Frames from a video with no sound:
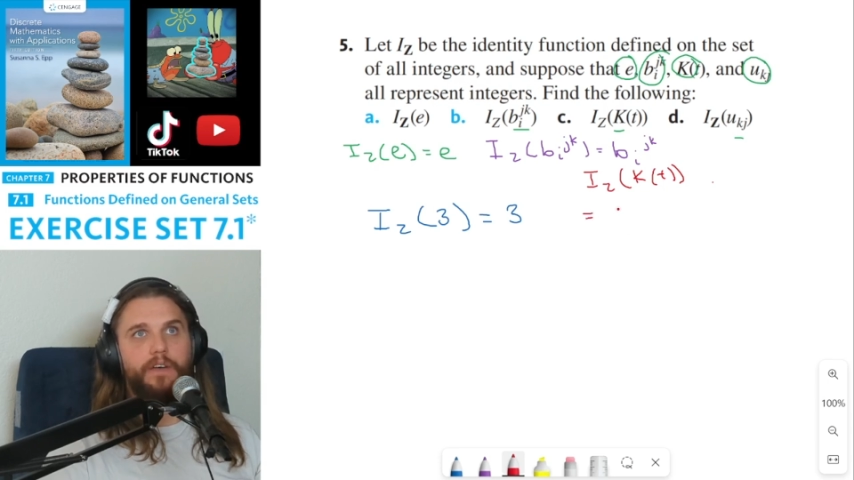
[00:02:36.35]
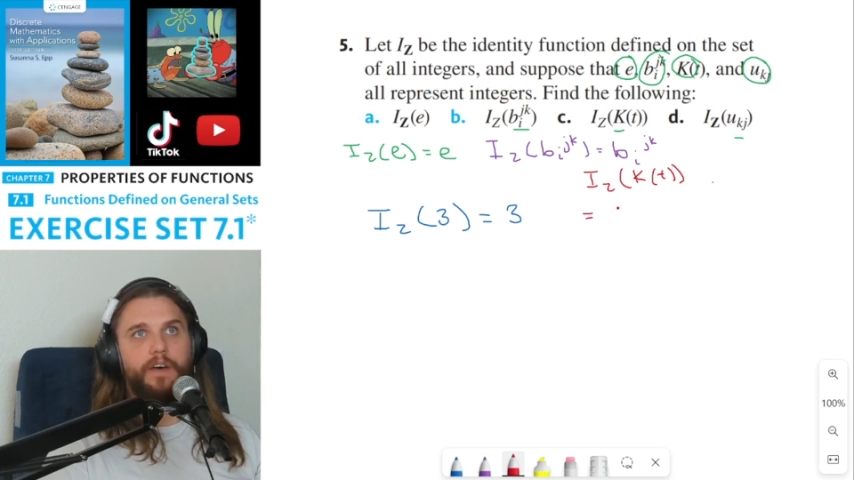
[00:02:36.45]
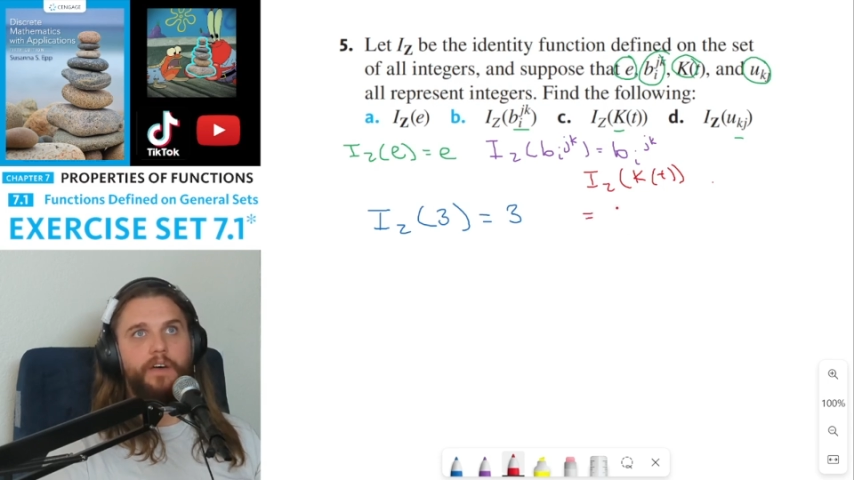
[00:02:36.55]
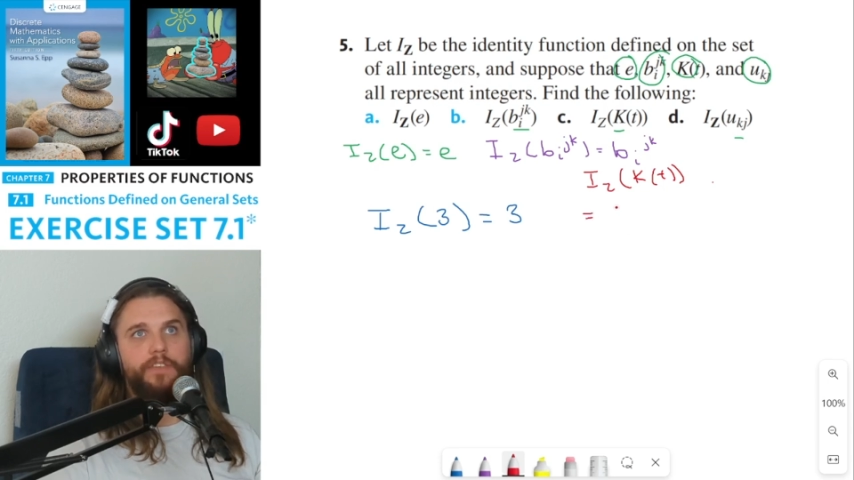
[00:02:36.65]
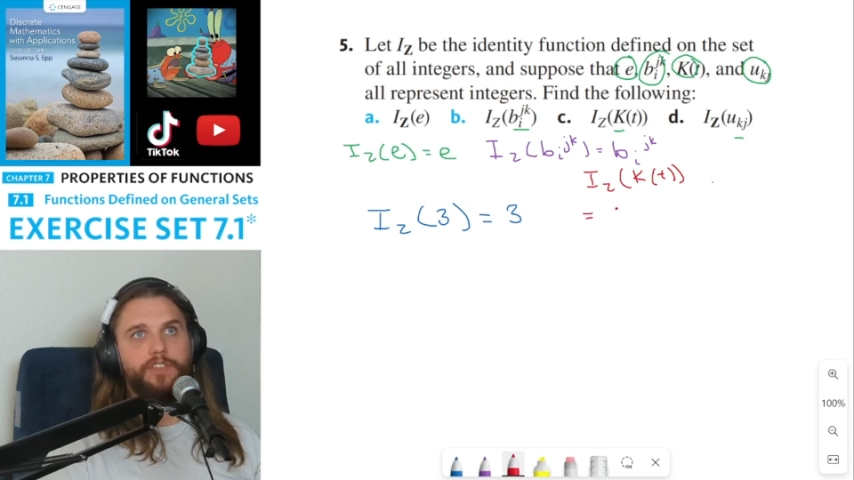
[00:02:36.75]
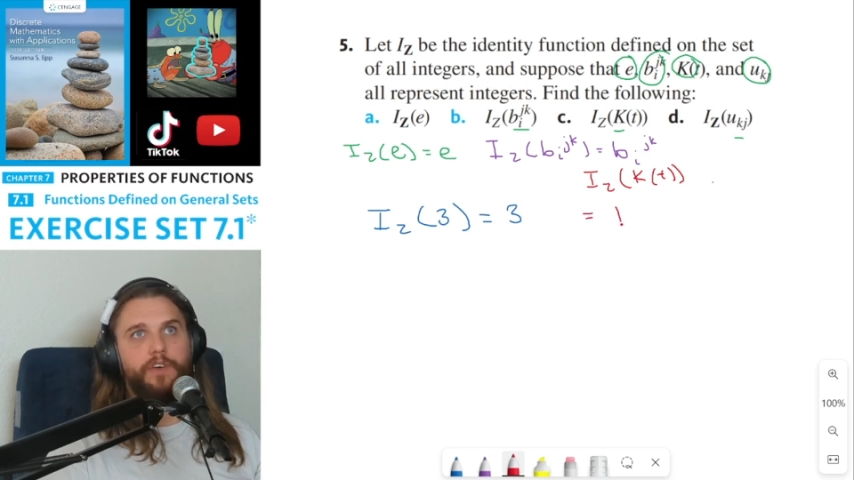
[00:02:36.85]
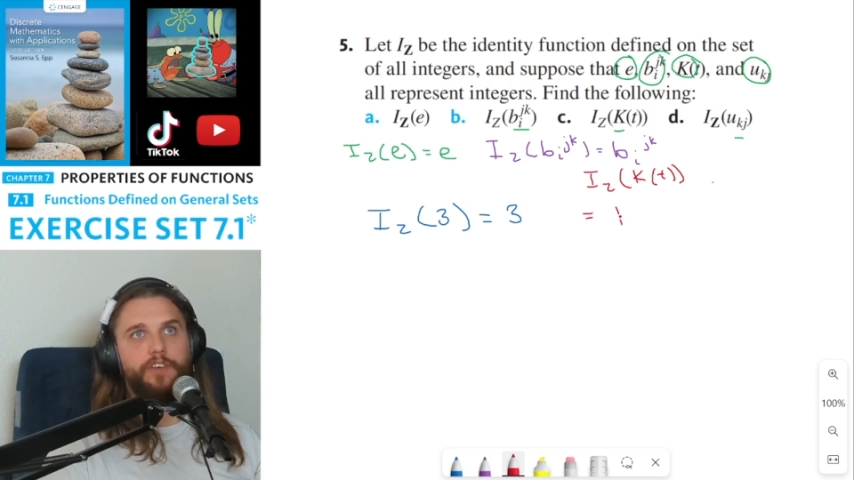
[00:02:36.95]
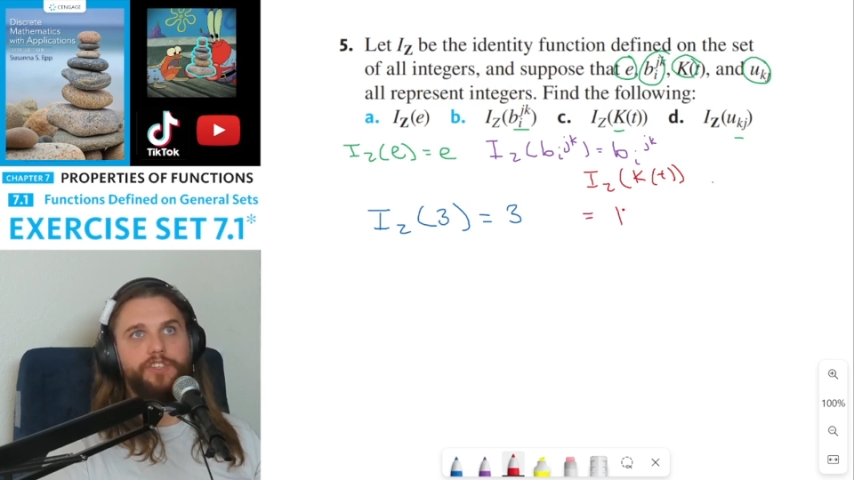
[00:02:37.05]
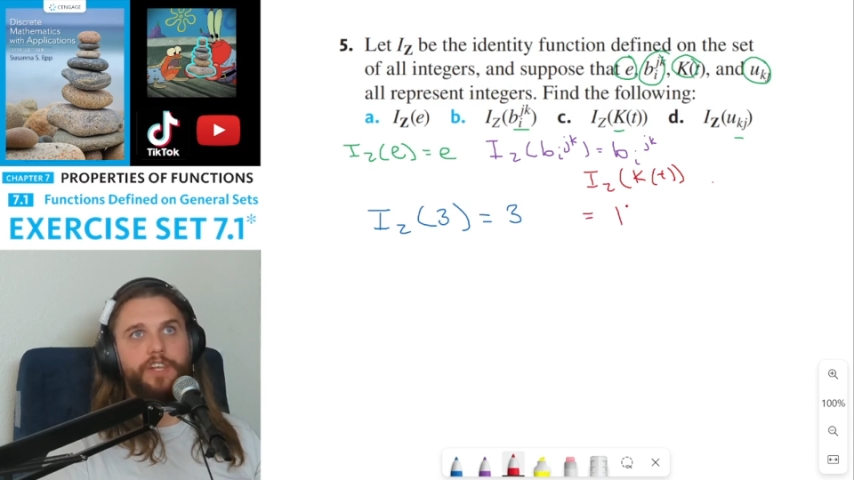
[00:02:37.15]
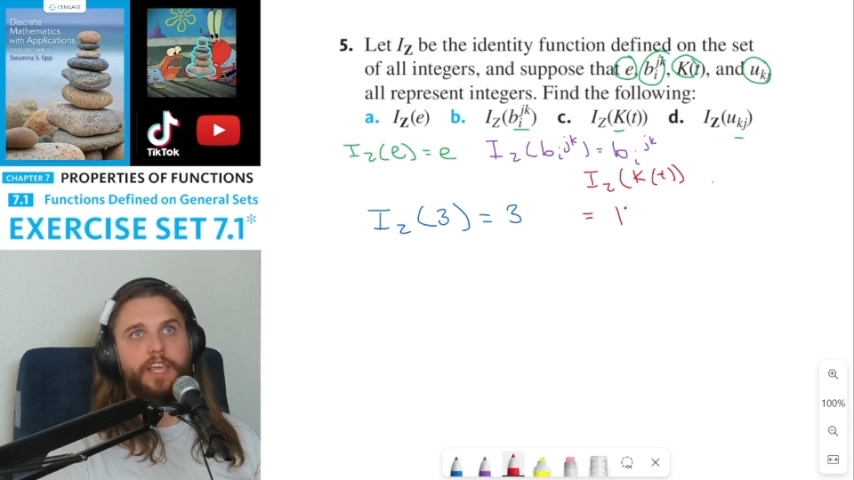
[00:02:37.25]
of this
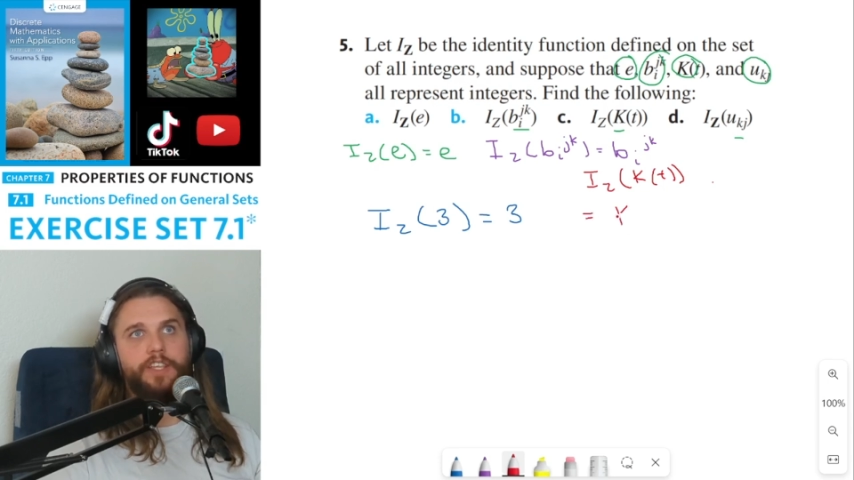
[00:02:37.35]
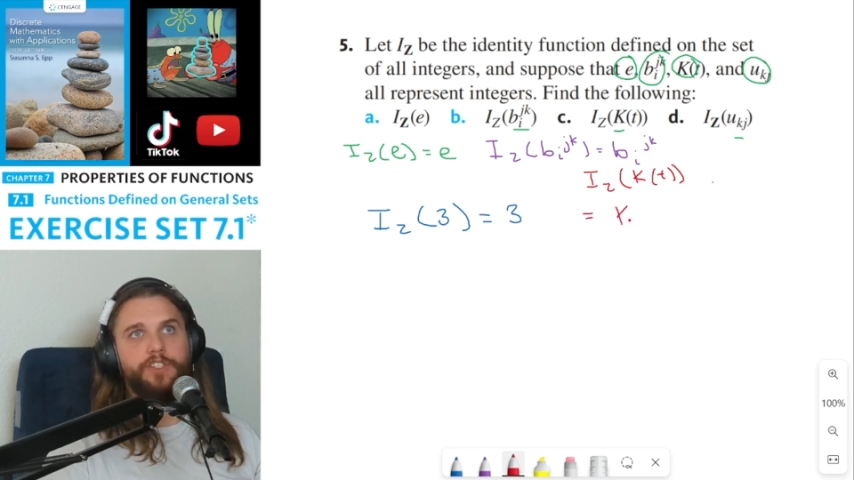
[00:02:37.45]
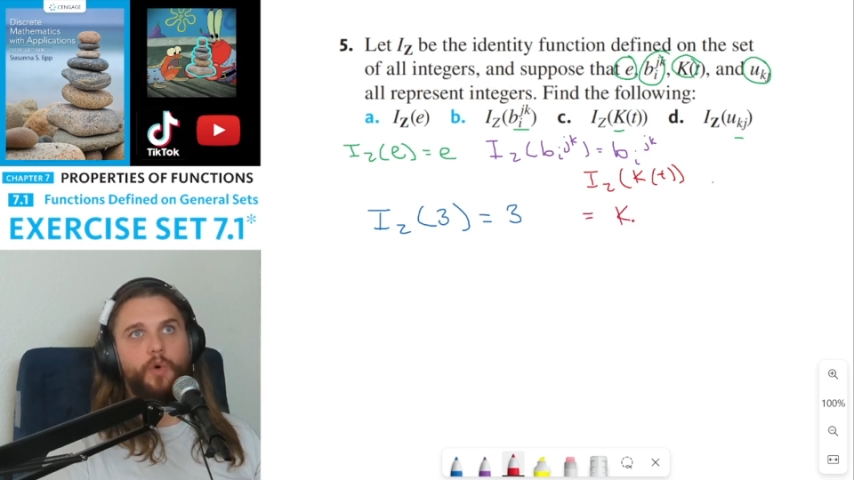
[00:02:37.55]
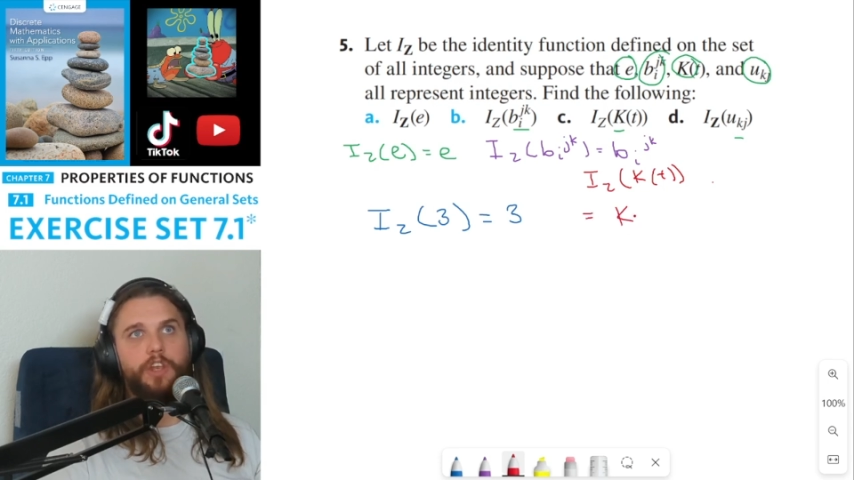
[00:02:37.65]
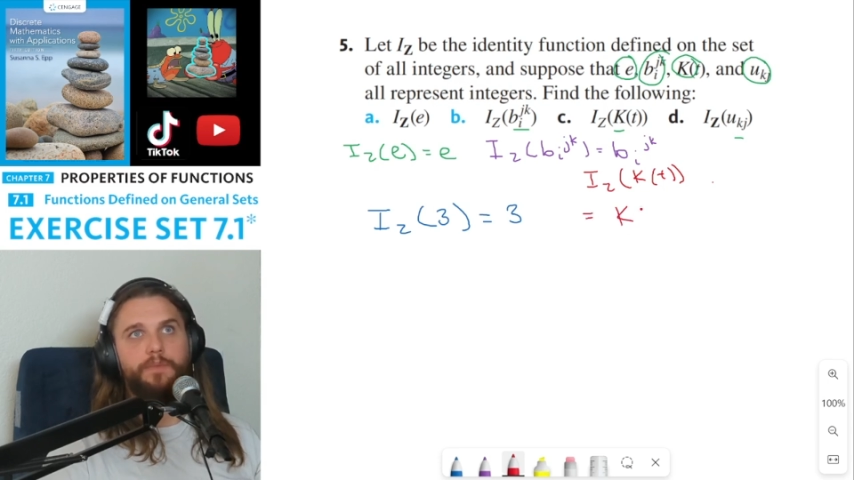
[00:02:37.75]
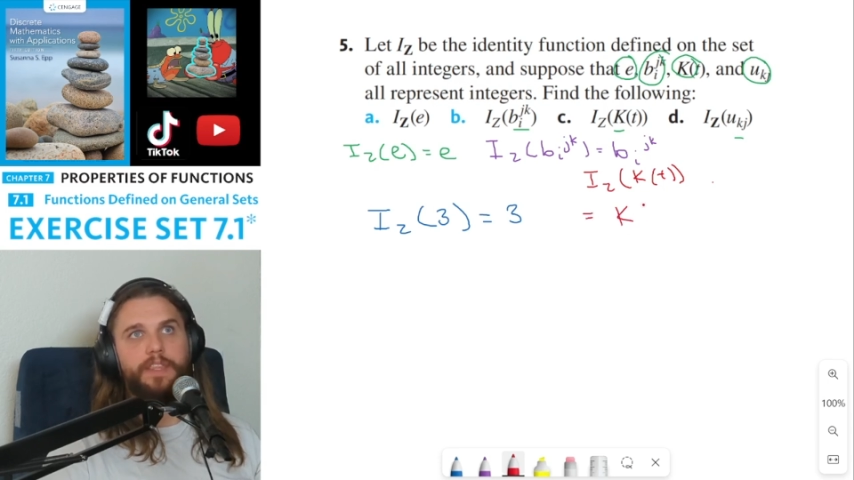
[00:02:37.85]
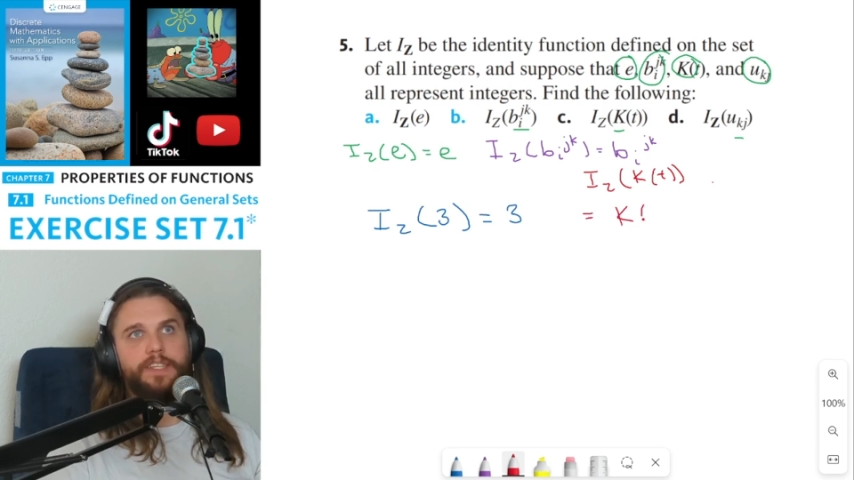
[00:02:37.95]
function is going to be the